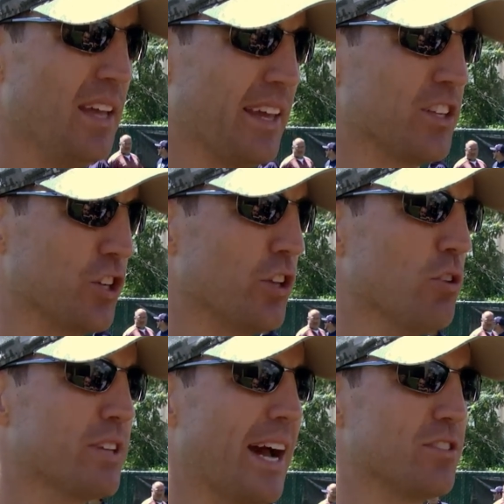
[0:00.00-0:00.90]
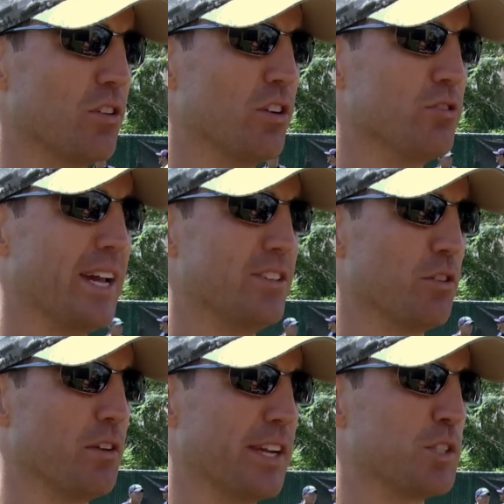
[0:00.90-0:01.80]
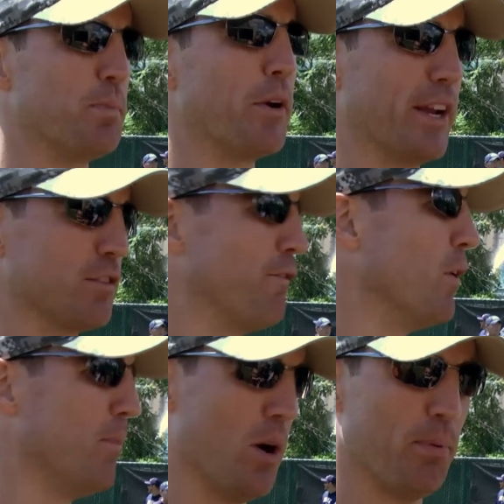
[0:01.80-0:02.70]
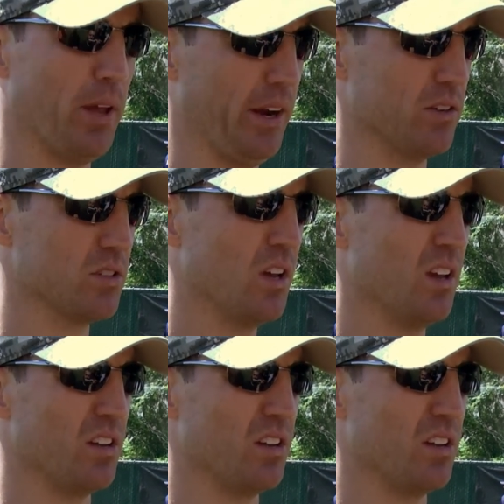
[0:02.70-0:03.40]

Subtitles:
I think it's good. Those guys are experienced football players.